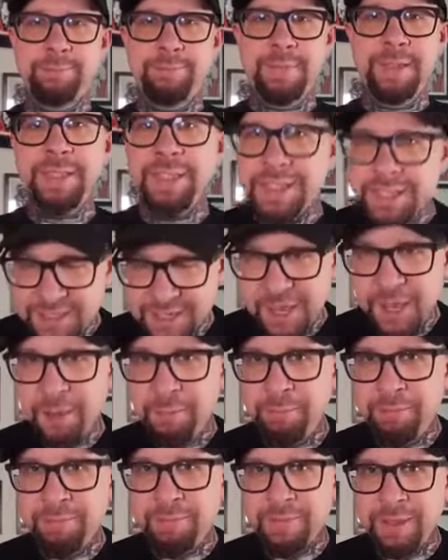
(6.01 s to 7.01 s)
Is it
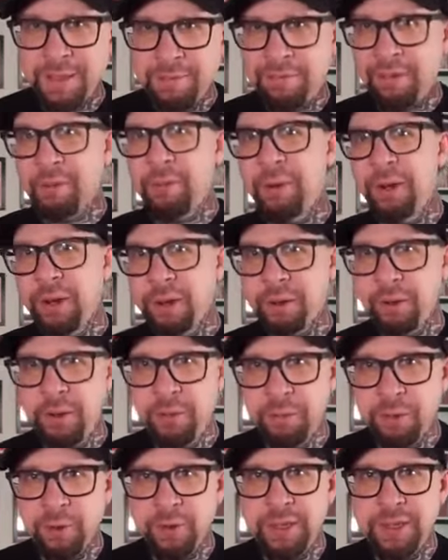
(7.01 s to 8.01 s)
dumb if I wear a
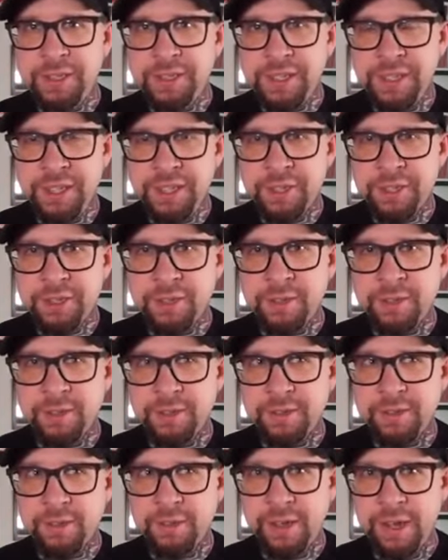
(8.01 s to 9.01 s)
Grim Green t-shirt
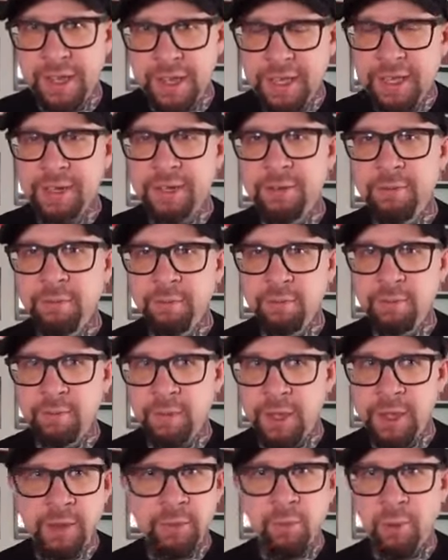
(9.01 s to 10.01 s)
in
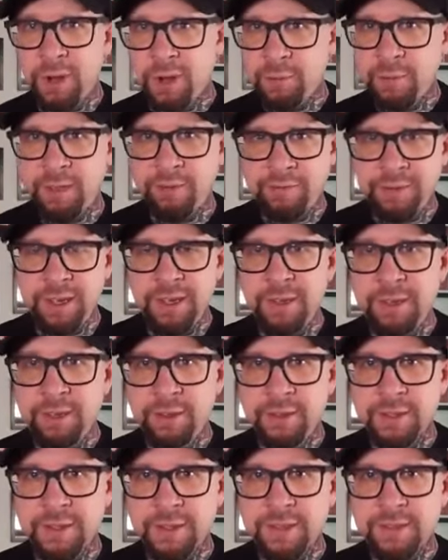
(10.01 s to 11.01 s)
one of my
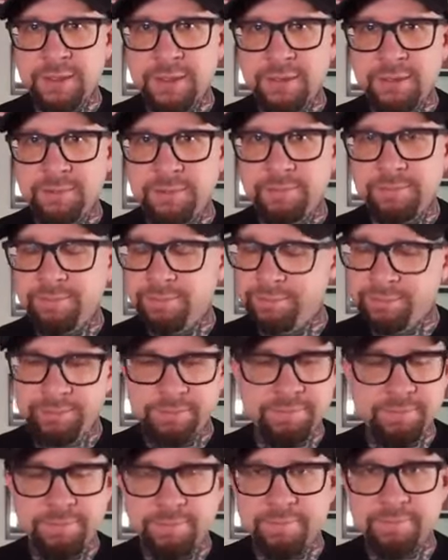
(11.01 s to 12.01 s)
videos?
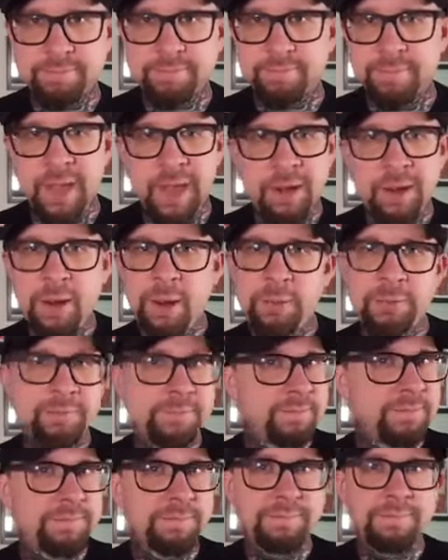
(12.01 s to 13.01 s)
I don't know.
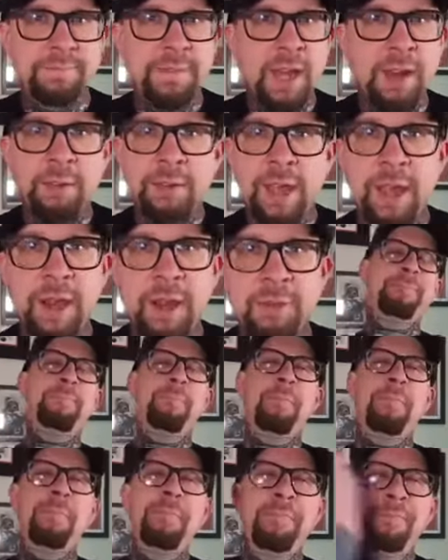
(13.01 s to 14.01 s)
I don't care.
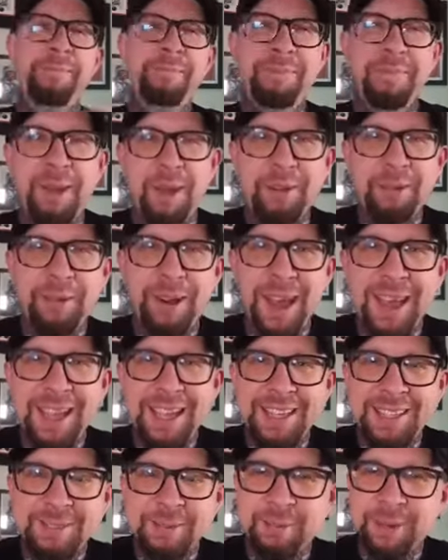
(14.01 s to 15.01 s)
All
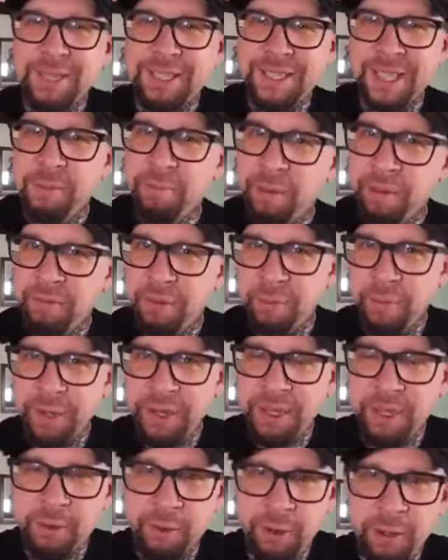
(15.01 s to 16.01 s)
right. So what's up,
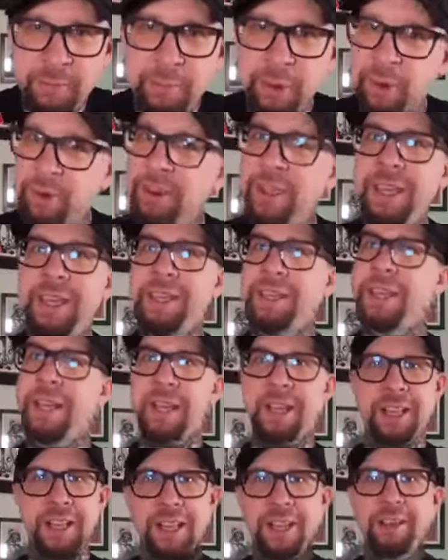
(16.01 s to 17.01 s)
everybody? Grim Green,
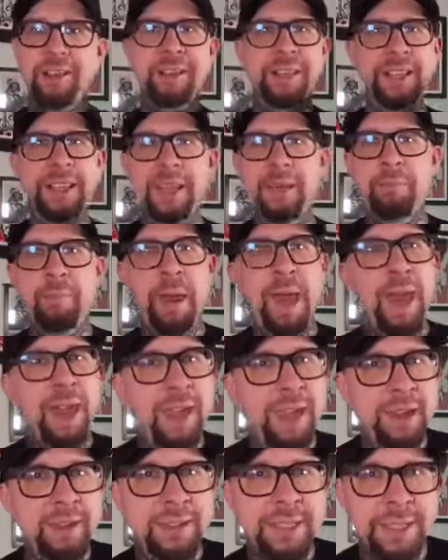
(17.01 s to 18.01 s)
clearly back
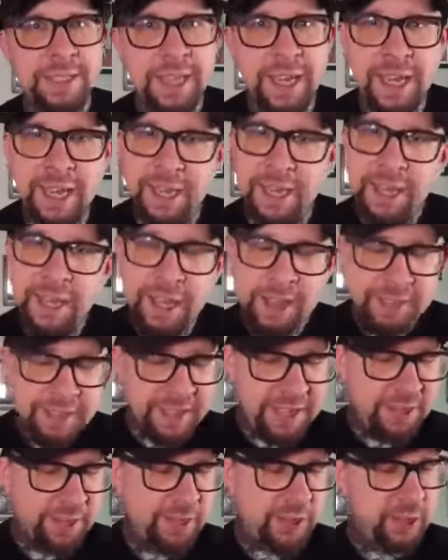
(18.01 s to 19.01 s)
here today.
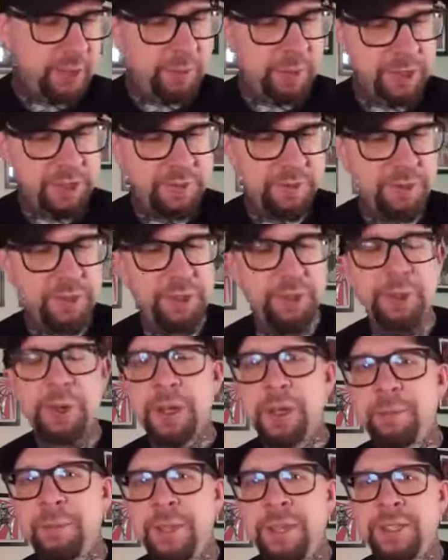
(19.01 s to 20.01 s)
Thank you so much for
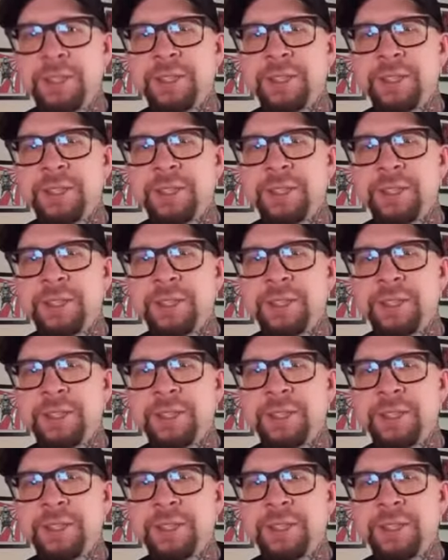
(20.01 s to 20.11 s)
joining me.